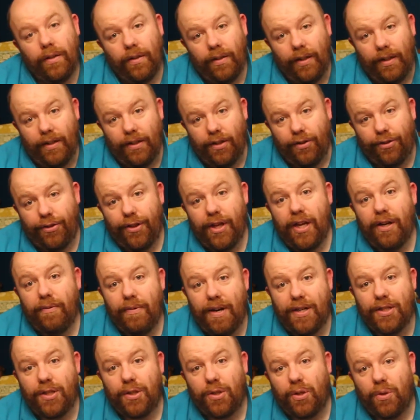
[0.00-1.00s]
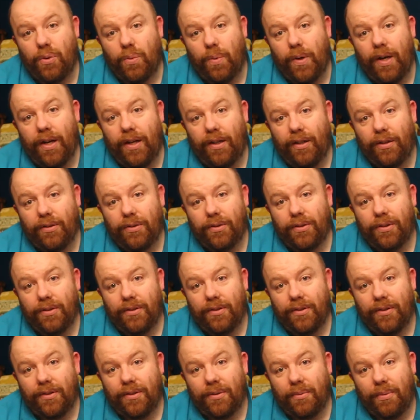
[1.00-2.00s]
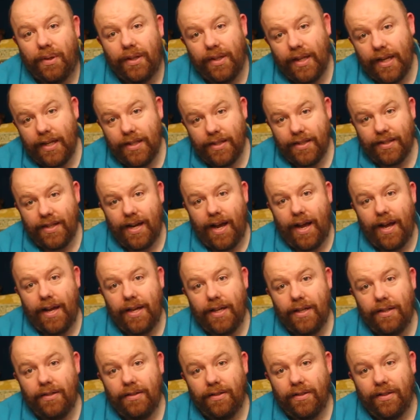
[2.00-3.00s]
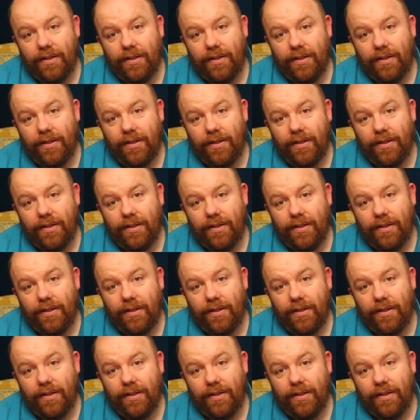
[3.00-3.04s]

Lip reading: In the theoretical world, we then say